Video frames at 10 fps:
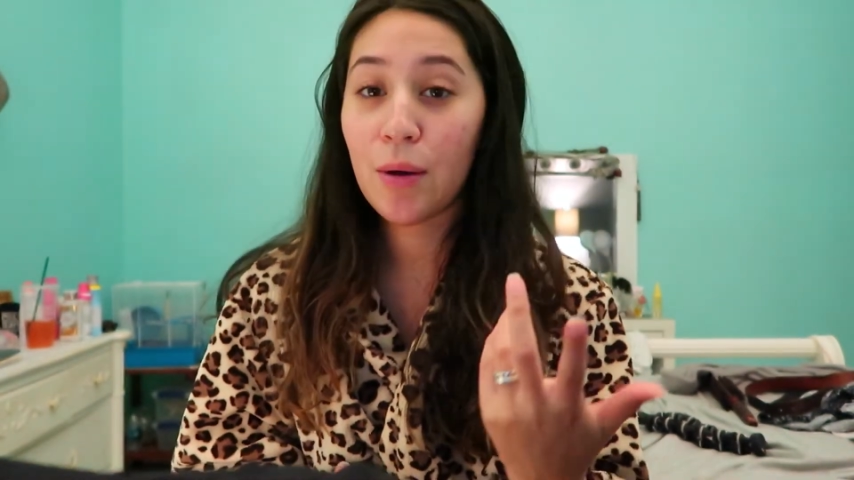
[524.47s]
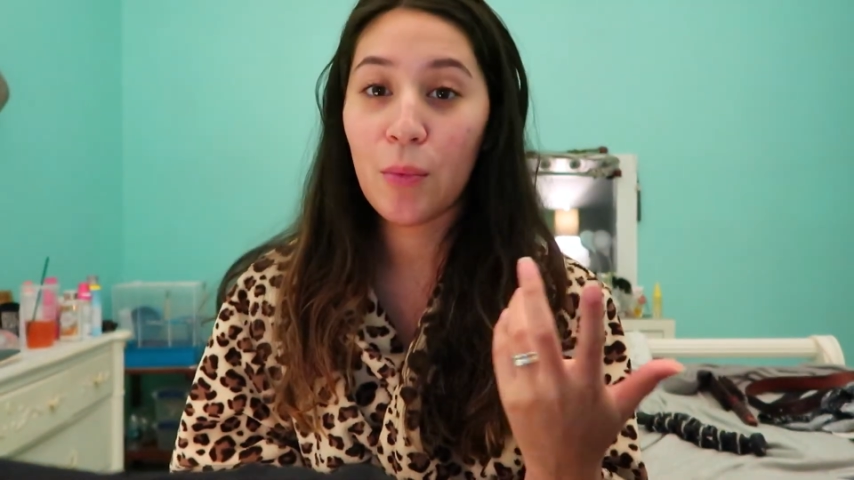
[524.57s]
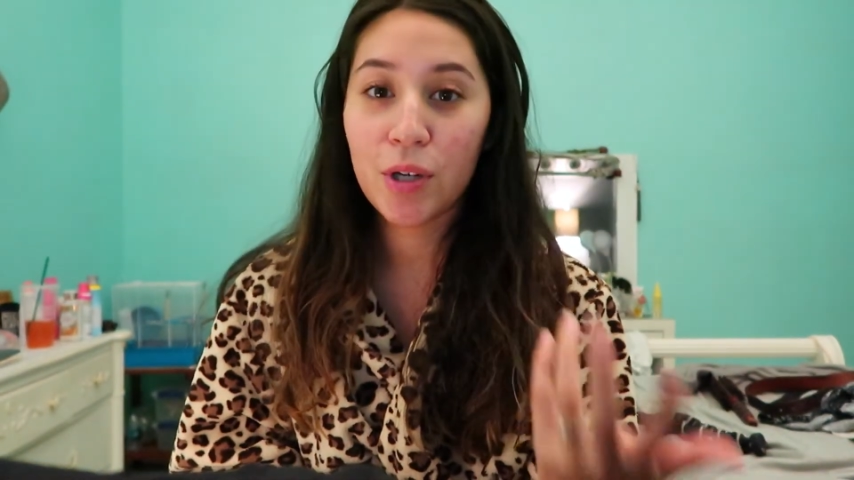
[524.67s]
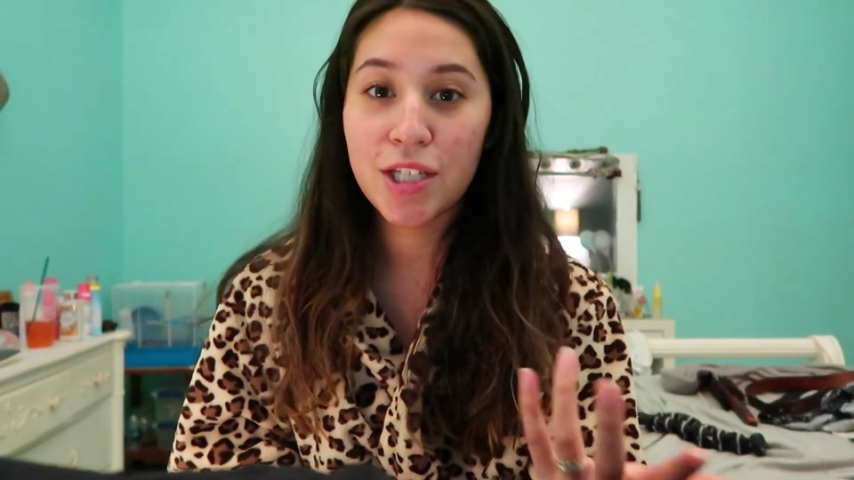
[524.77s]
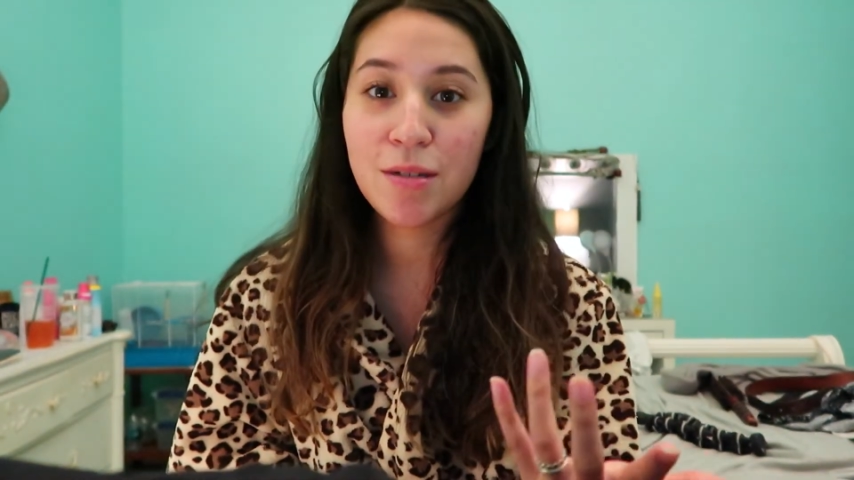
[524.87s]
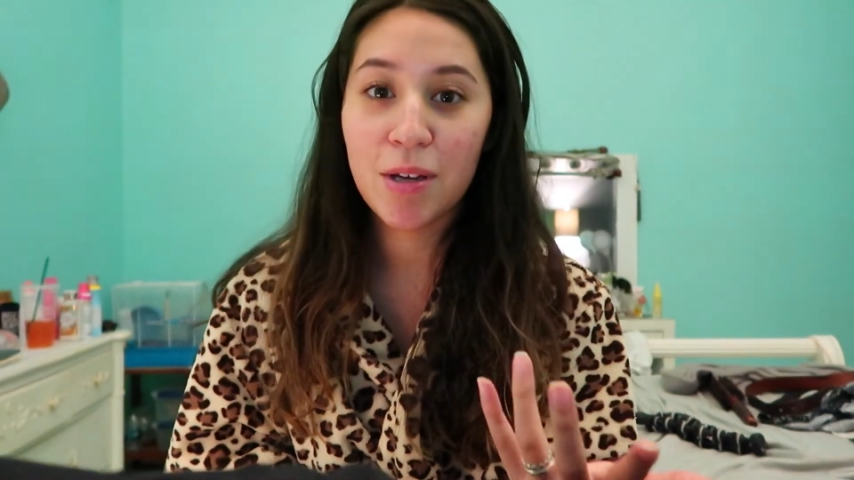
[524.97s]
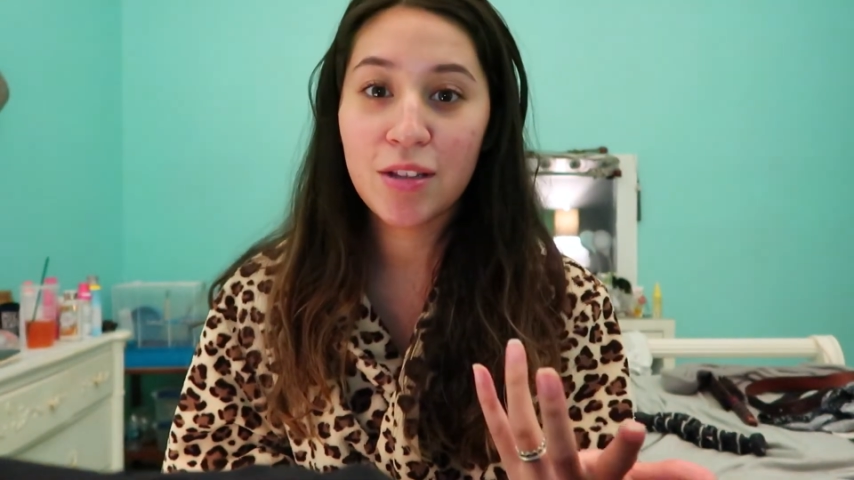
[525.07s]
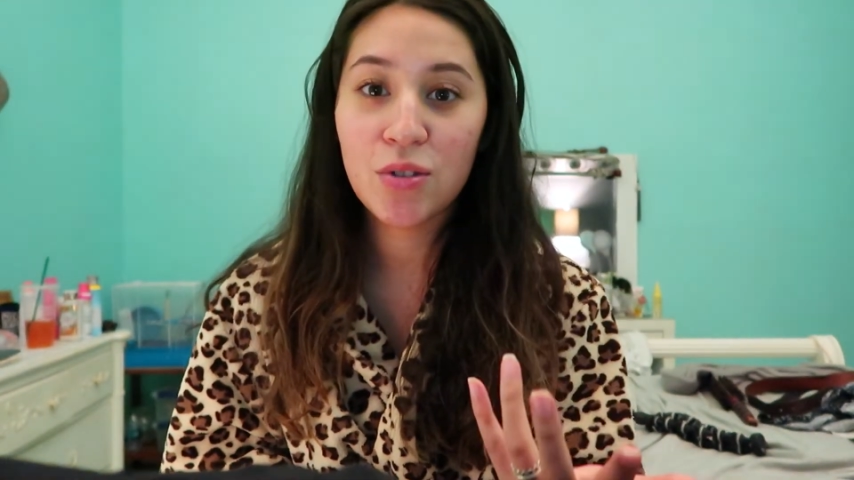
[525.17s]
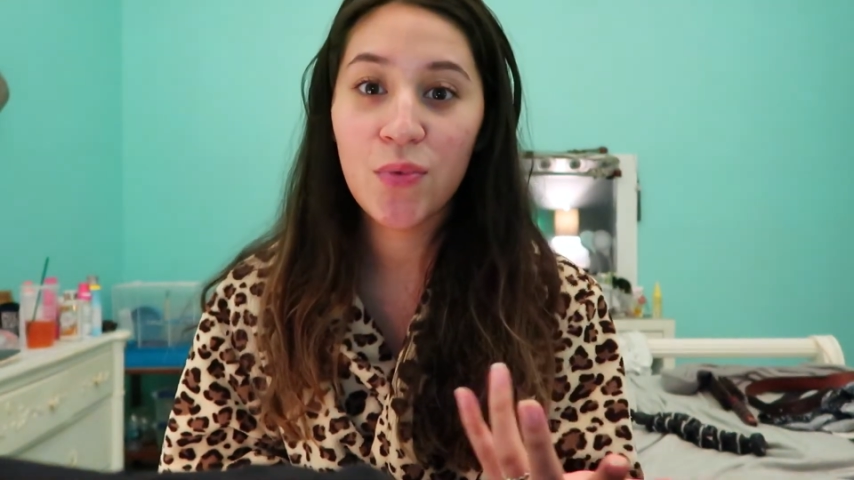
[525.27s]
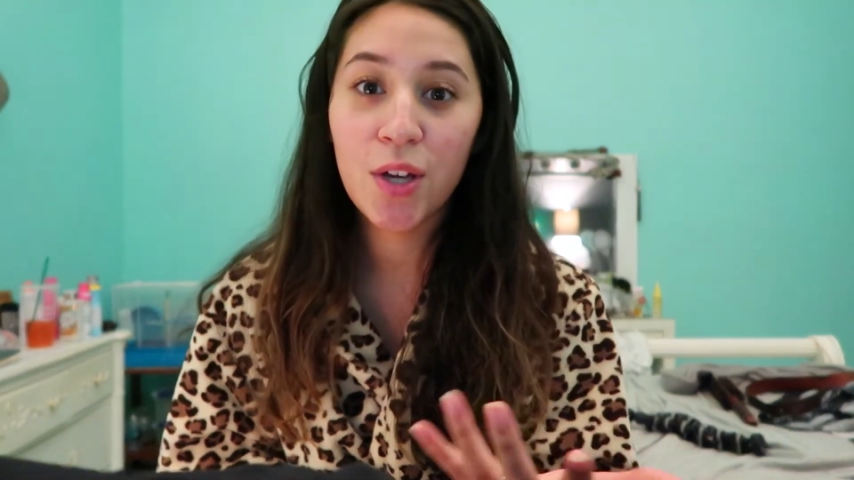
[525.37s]
wanted to make
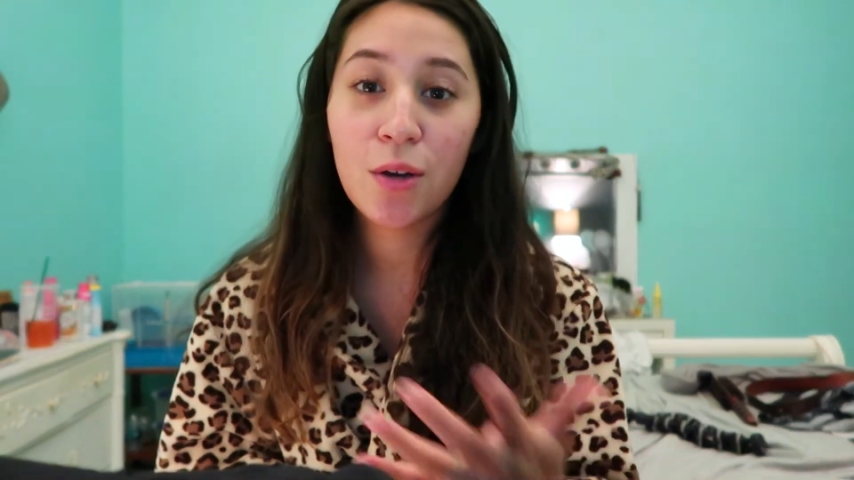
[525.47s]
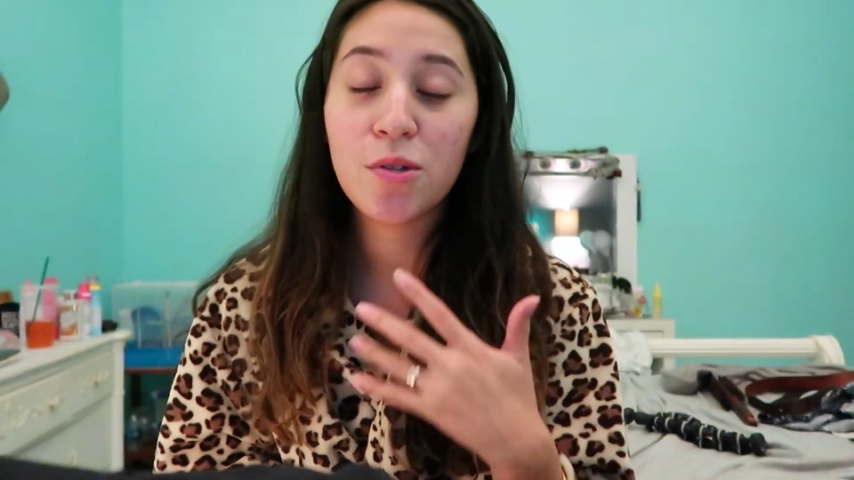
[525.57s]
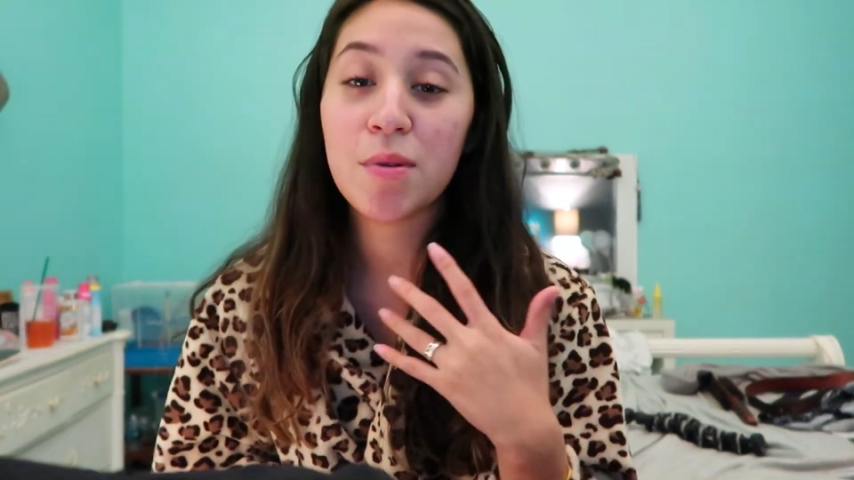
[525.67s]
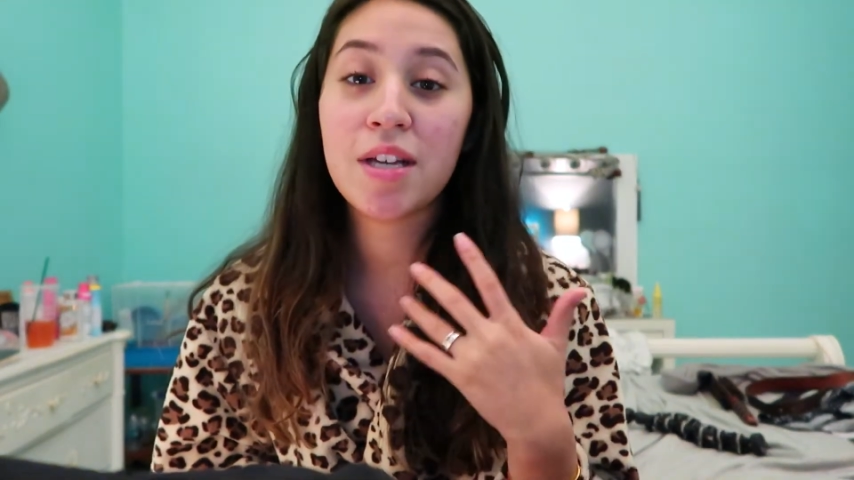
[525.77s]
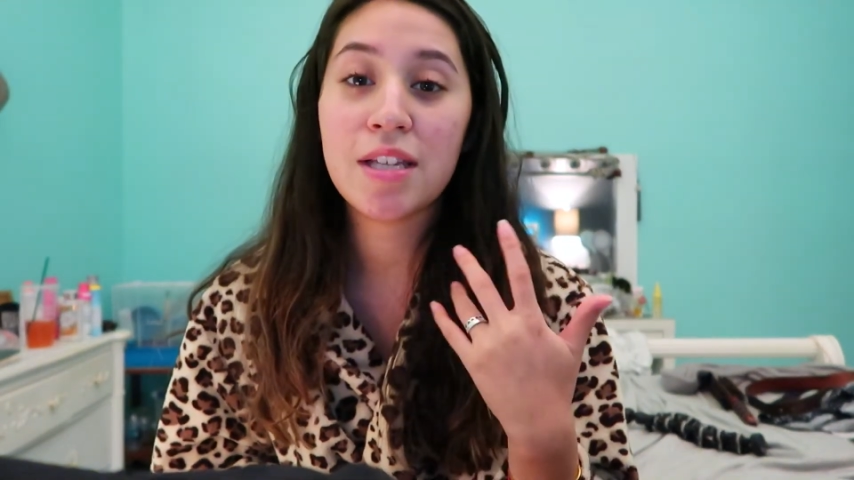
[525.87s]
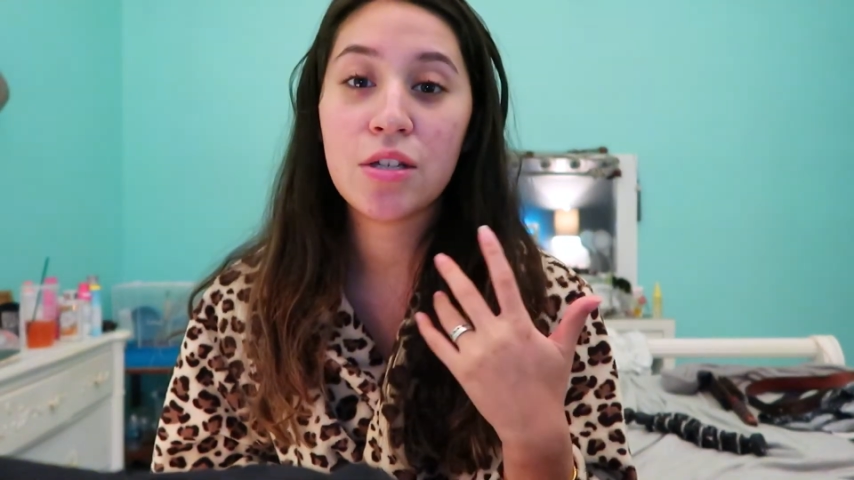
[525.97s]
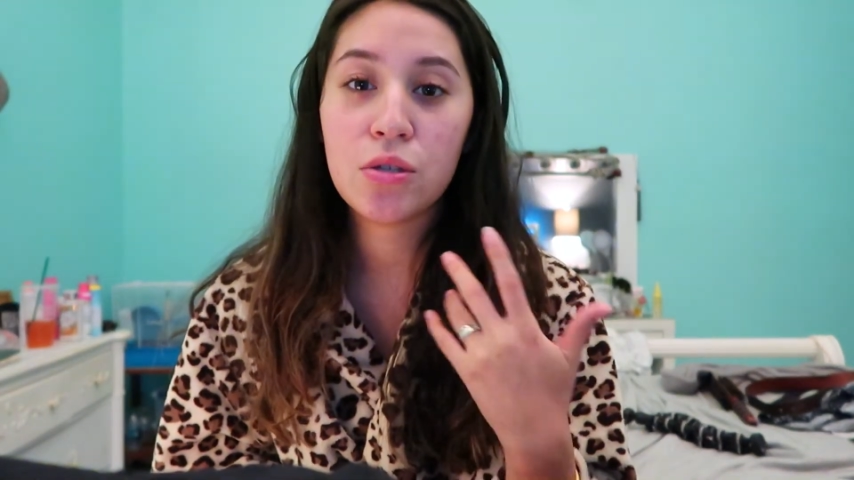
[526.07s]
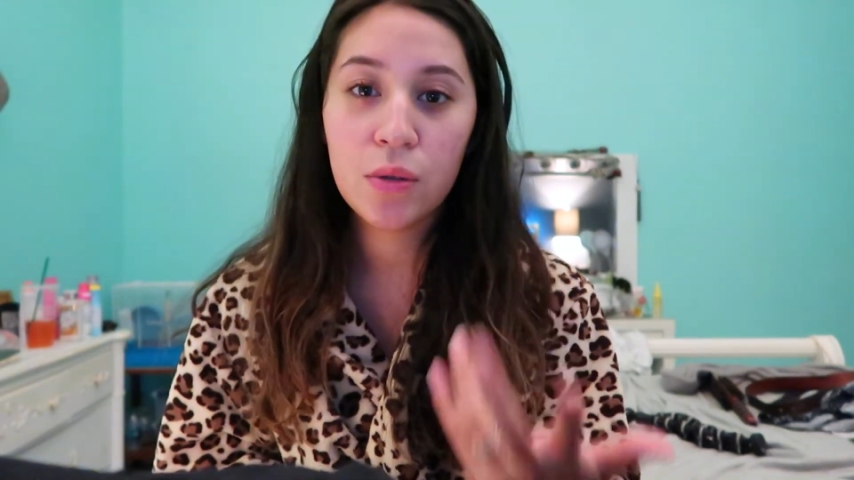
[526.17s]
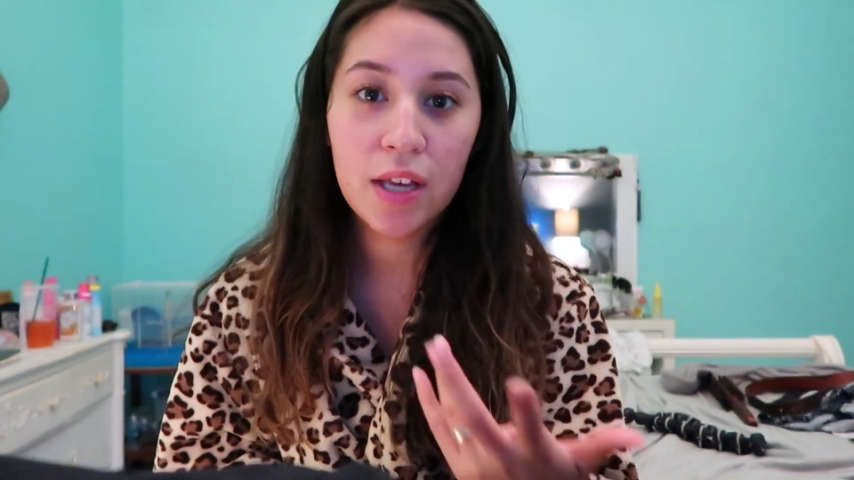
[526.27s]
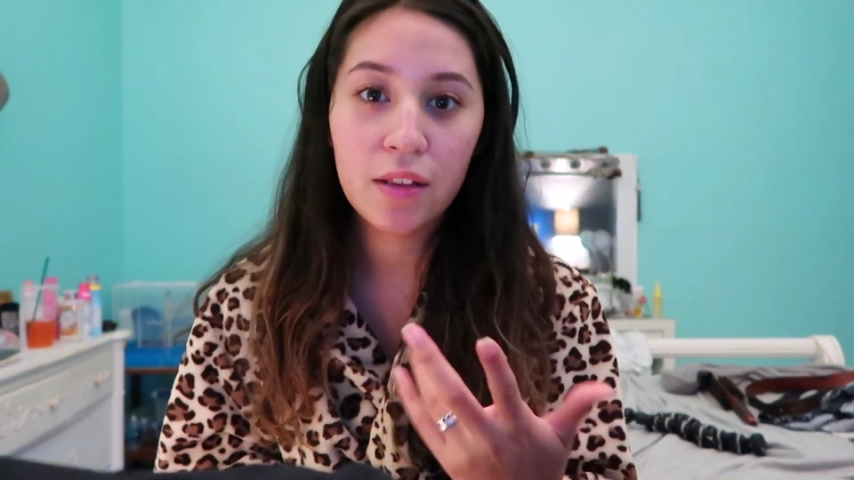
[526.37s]
this video is because I do,